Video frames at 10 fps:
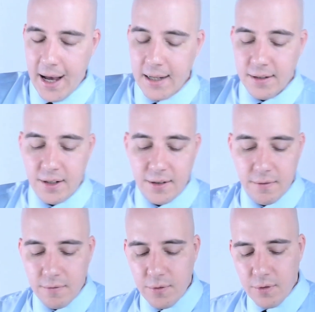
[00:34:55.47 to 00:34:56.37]
And
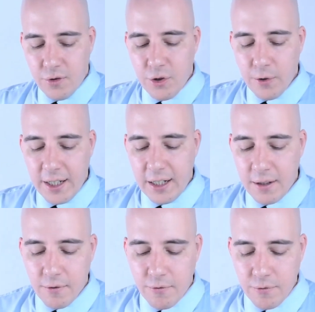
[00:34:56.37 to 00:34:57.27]

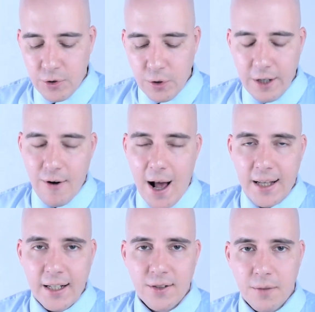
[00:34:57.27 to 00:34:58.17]
Zuni
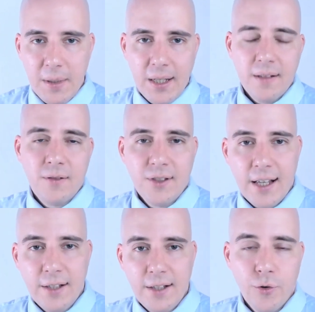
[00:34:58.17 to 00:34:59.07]
rockets are being
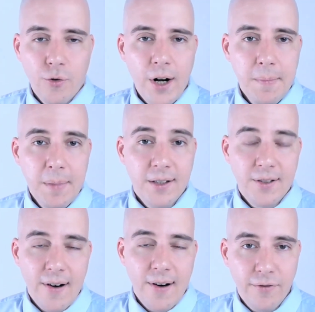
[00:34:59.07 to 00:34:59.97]
sent to Ukraine because
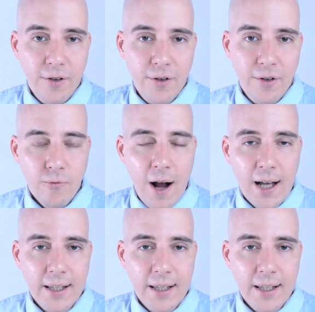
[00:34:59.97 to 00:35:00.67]
they're out of their own